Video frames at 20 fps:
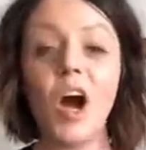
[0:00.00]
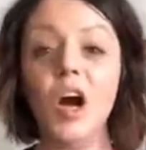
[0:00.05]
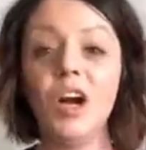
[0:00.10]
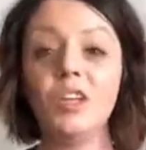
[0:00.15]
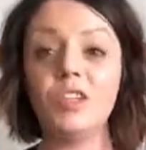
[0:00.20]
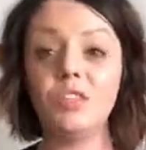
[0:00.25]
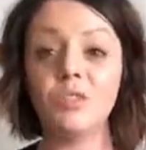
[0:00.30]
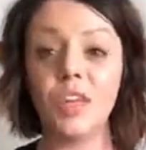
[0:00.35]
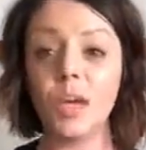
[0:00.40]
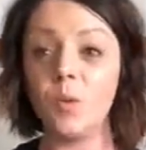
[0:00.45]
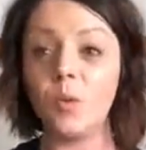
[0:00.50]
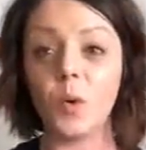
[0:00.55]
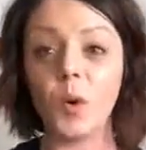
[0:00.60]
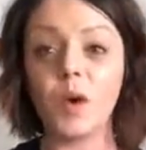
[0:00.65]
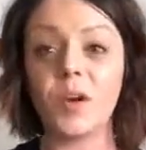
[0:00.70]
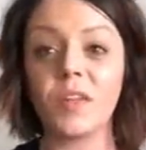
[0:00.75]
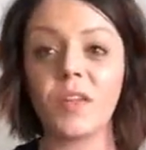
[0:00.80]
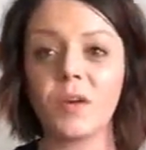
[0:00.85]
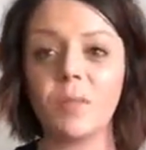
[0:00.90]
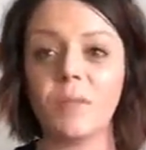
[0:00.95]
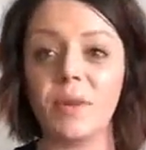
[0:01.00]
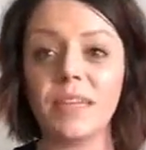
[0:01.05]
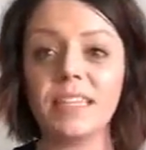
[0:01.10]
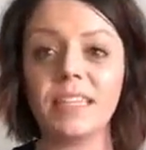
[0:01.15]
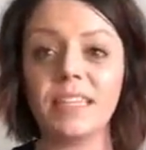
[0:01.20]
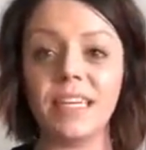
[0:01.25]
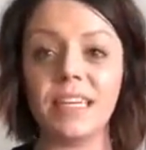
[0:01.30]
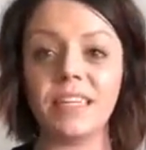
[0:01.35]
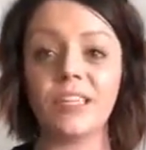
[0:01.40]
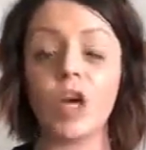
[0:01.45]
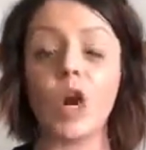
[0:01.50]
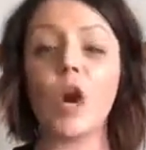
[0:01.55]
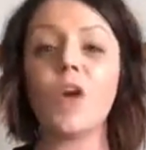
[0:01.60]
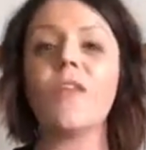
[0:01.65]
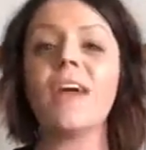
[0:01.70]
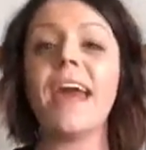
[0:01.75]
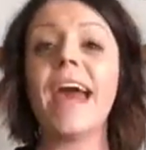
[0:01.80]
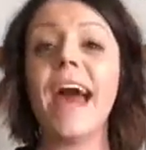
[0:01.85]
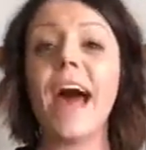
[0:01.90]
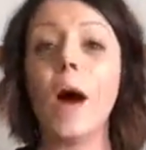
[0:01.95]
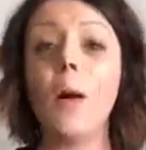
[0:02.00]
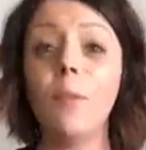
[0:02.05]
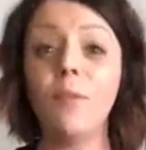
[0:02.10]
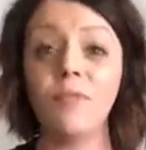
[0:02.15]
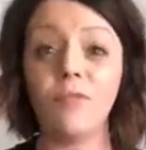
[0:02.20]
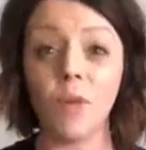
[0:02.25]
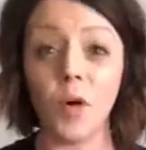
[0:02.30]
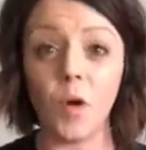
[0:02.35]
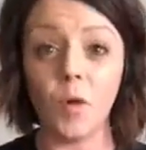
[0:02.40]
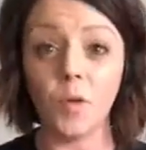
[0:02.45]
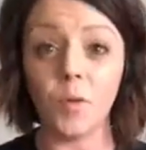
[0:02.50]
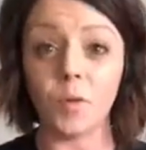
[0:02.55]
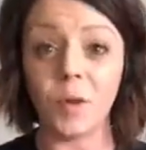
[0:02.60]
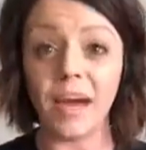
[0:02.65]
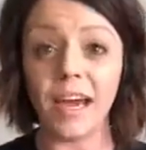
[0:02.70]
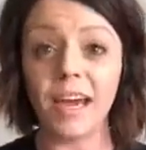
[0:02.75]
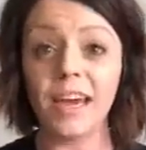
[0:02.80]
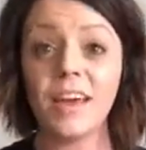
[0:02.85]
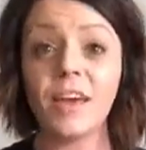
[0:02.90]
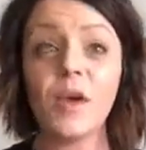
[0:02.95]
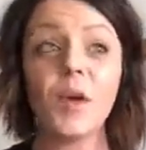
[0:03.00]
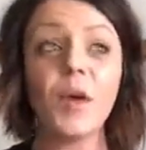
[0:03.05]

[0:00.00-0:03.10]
Do they work their business? Are they helpful, right?